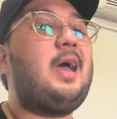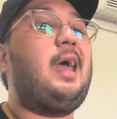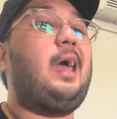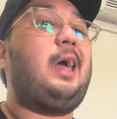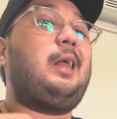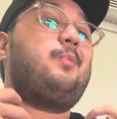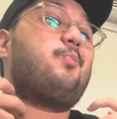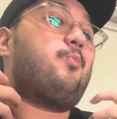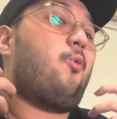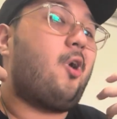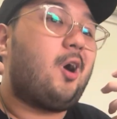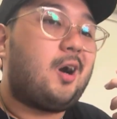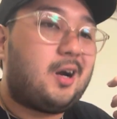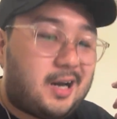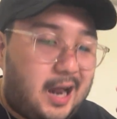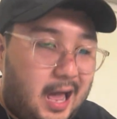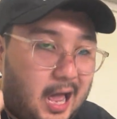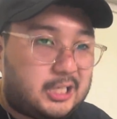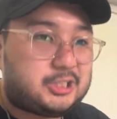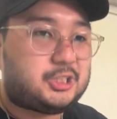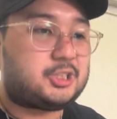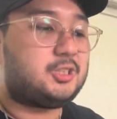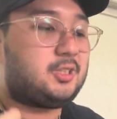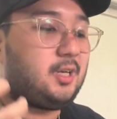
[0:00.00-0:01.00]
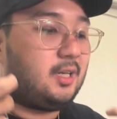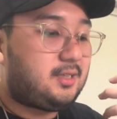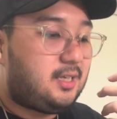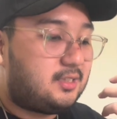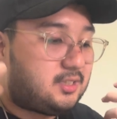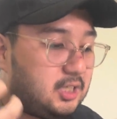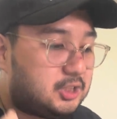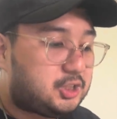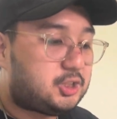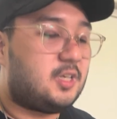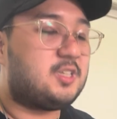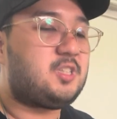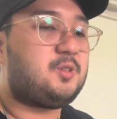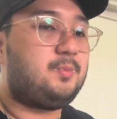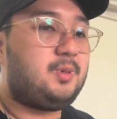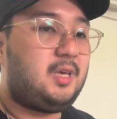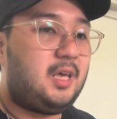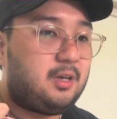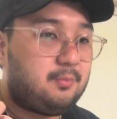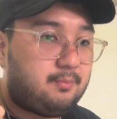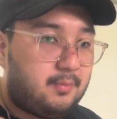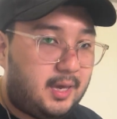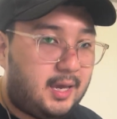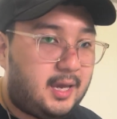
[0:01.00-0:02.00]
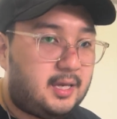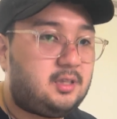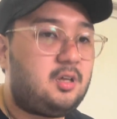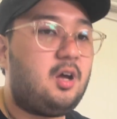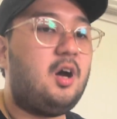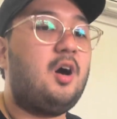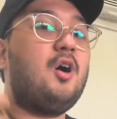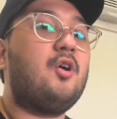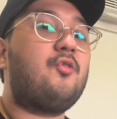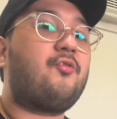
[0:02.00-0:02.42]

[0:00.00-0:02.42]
and more rational decisions being made.